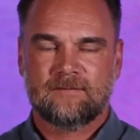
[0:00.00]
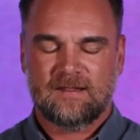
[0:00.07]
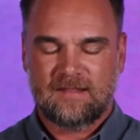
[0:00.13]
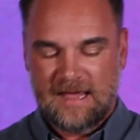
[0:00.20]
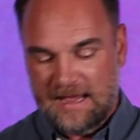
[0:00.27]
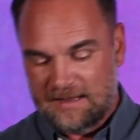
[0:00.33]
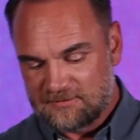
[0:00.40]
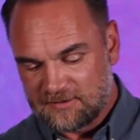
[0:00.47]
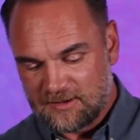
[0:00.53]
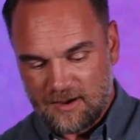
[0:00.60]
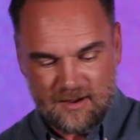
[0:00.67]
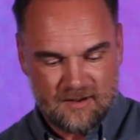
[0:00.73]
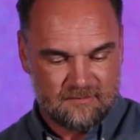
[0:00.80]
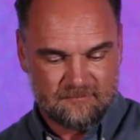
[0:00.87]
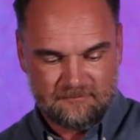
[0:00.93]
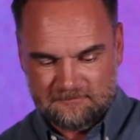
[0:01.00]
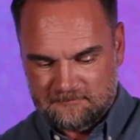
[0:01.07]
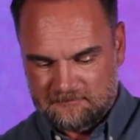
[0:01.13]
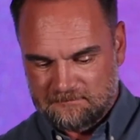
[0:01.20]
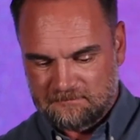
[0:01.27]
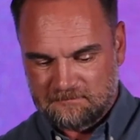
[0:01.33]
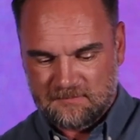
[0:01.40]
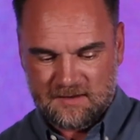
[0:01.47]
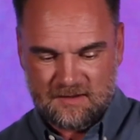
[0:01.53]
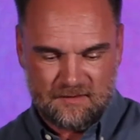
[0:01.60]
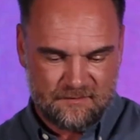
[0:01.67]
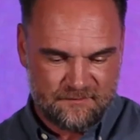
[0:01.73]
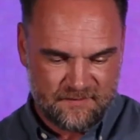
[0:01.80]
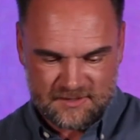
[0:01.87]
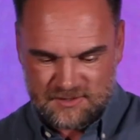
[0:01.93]
And they had to go
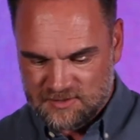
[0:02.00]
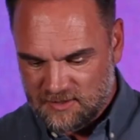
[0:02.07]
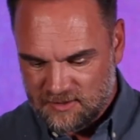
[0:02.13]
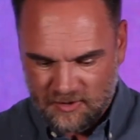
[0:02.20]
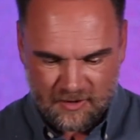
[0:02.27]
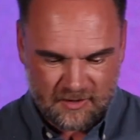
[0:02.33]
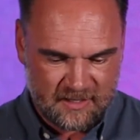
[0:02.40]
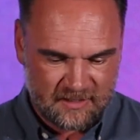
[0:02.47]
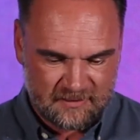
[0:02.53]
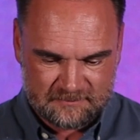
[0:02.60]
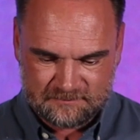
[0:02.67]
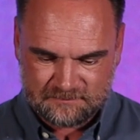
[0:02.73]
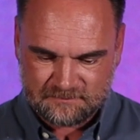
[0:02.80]
fetch the donkey.